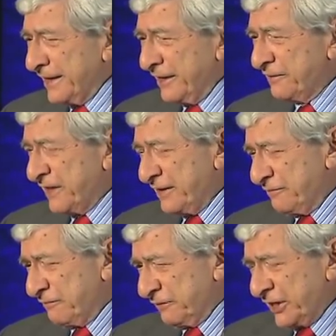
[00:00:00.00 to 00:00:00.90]
If they
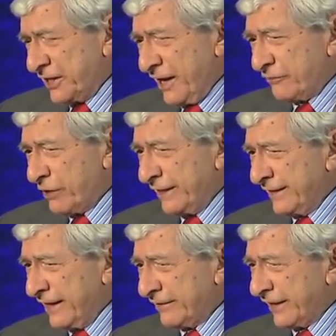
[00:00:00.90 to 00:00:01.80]
flick on right
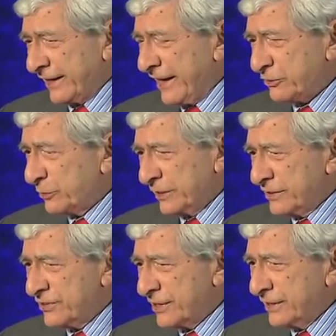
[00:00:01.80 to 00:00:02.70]
now, they can actually
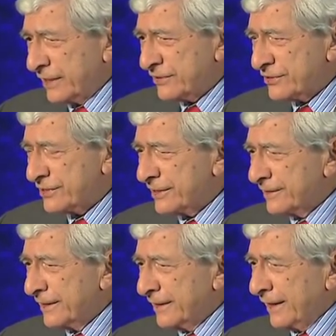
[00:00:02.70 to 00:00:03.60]
see us.
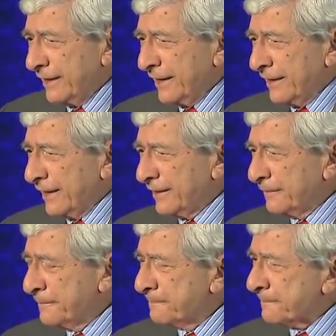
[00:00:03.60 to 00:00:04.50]

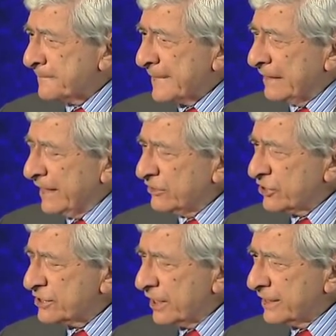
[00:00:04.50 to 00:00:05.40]
Um, not
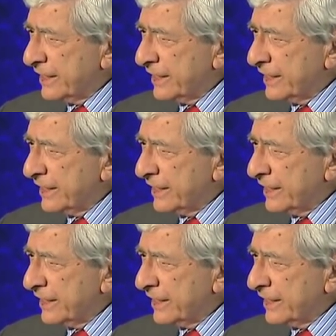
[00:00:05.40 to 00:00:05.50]
just on